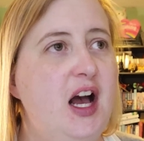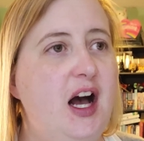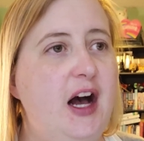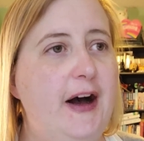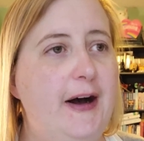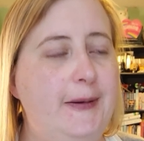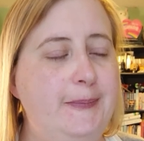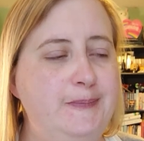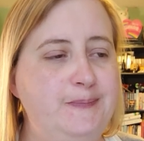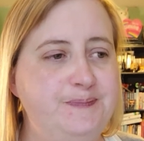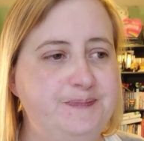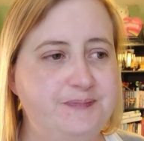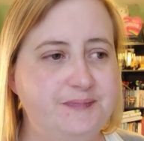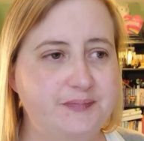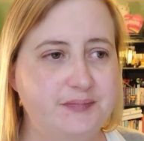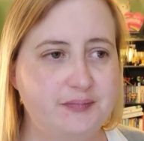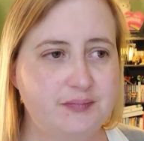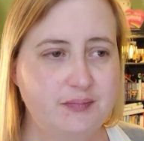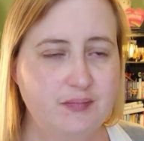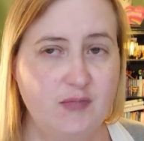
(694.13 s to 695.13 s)
Um,
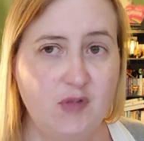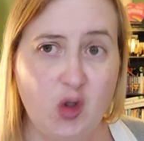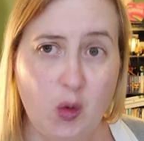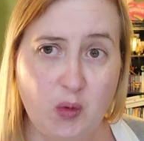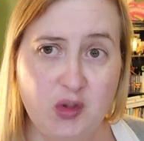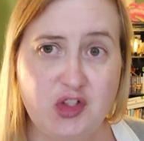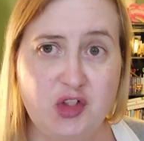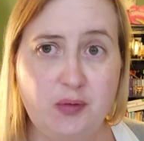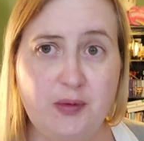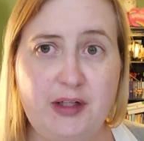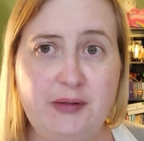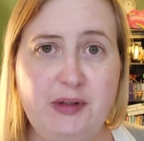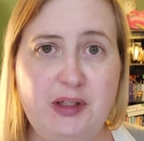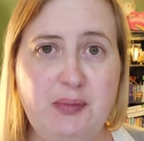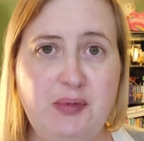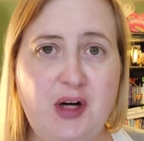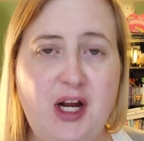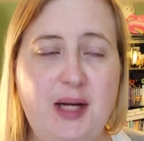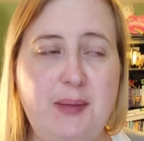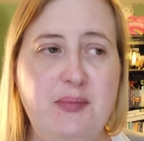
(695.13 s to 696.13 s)
was to reread
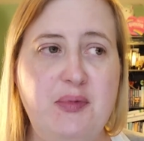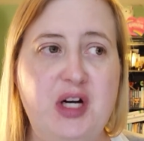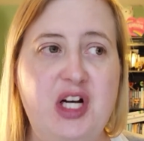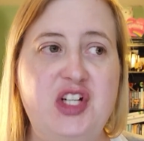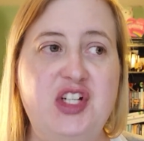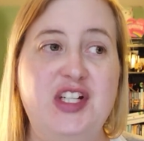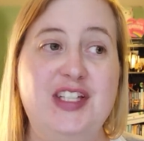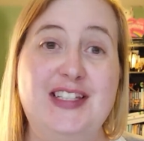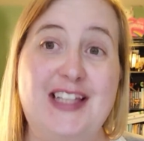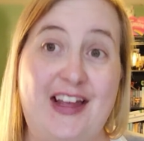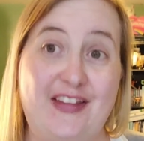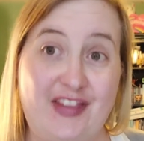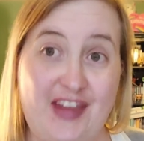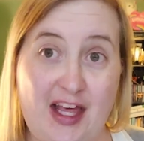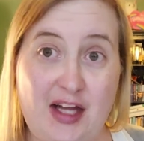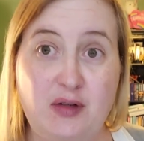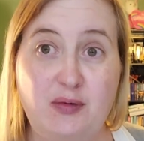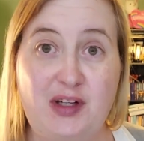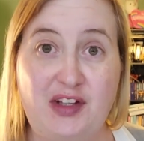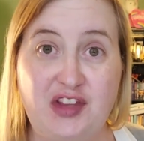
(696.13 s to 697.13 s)
Pride and Prejudice and
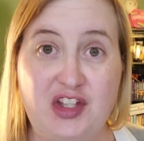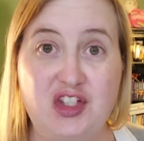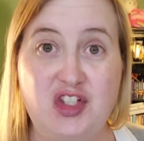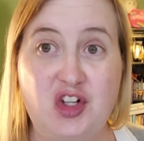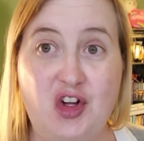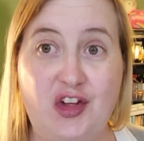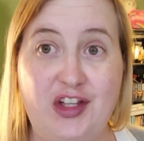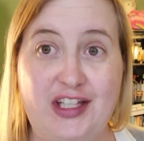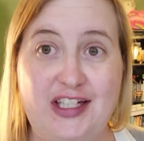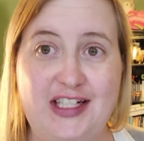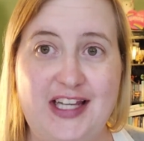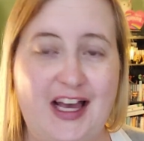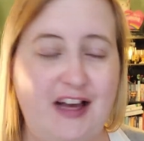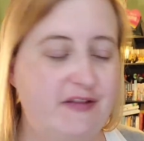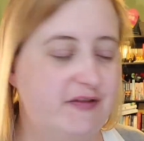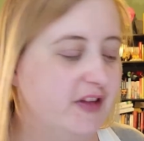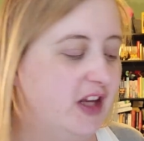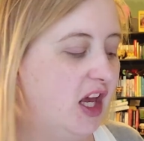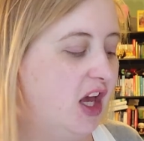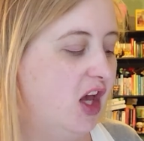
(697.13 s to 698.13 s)
then read the Sonali
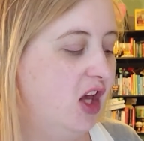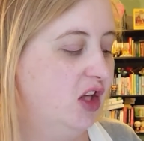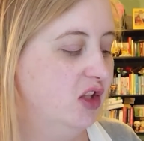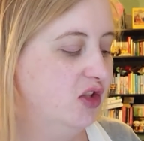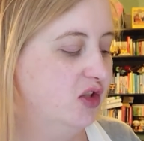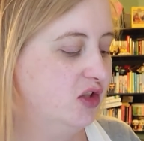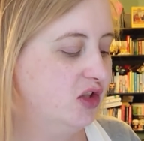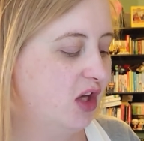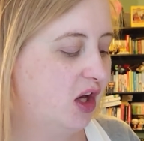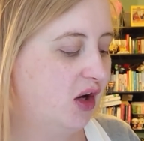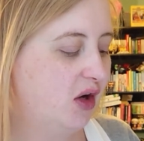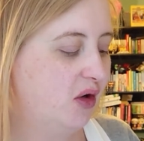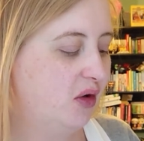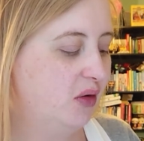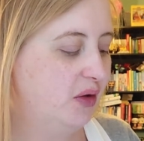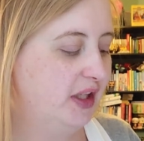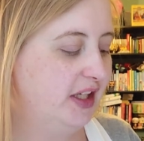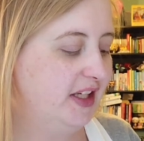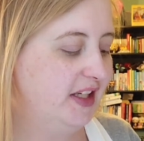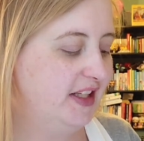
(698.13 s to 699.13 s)
Dev.
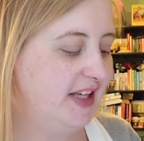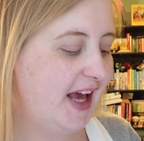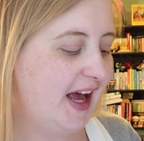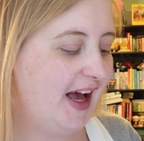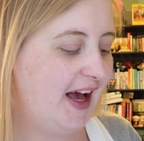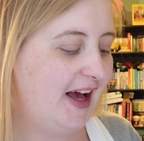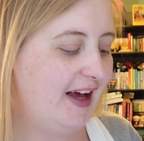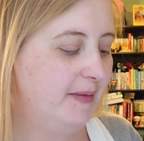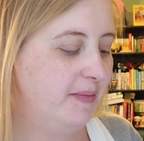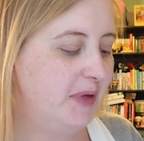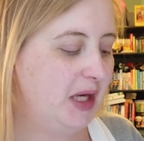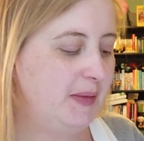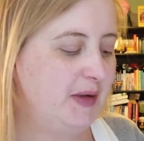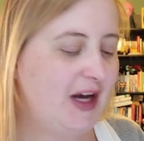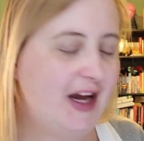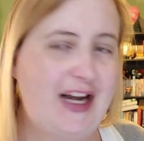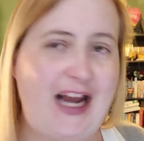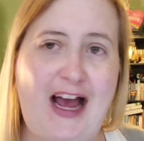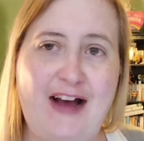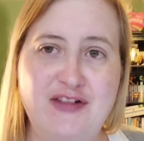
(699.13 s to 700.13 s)
So yeah, maybe
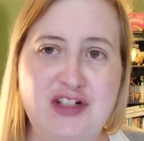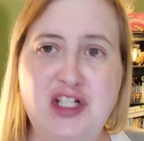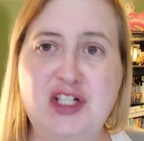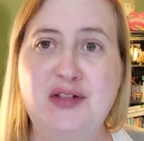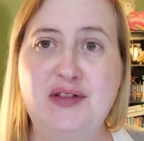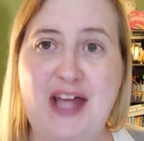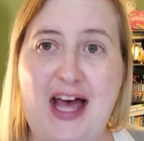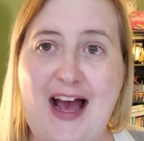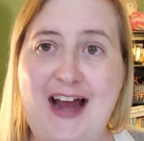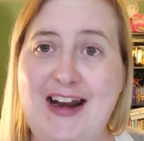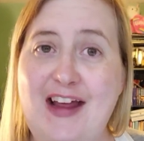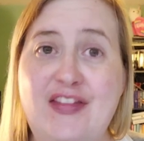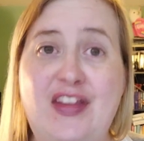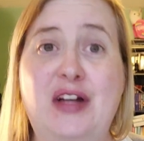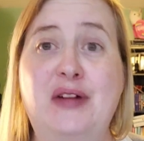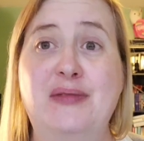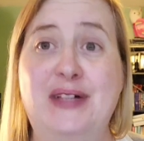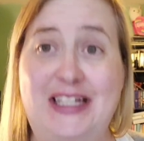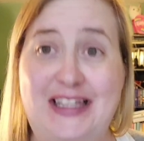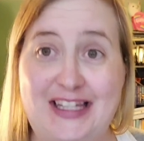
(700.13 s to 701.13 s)
I'd have to do that and
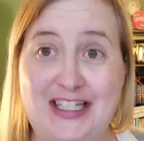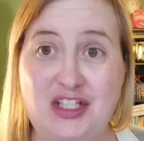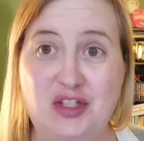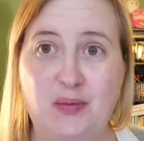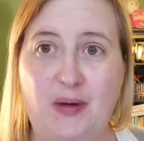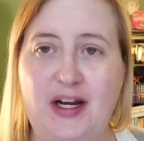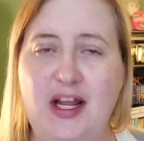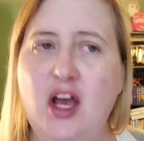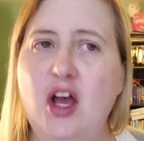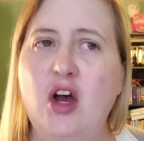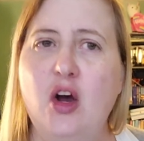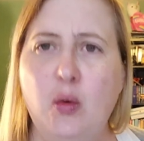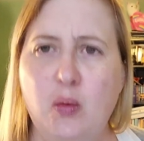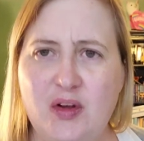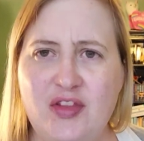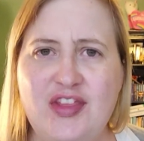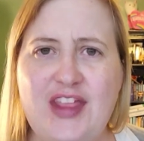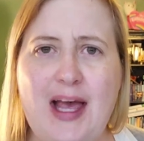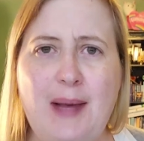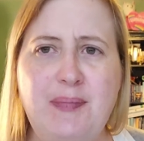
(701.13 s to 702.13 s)
then read this one.
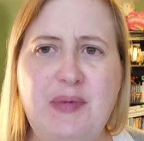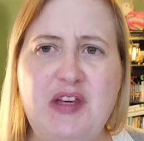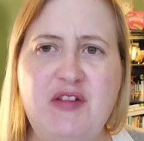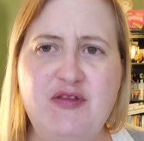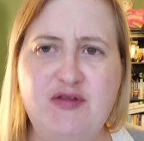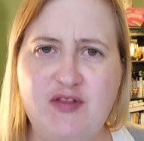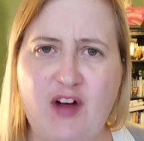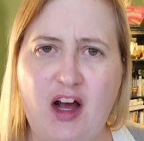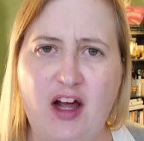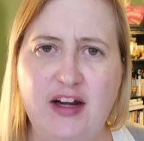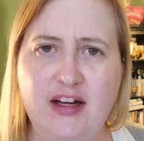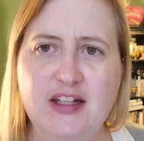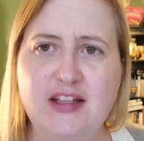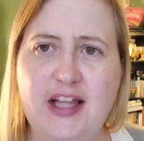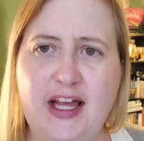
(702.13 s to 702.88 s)
Wouldn't that be fun?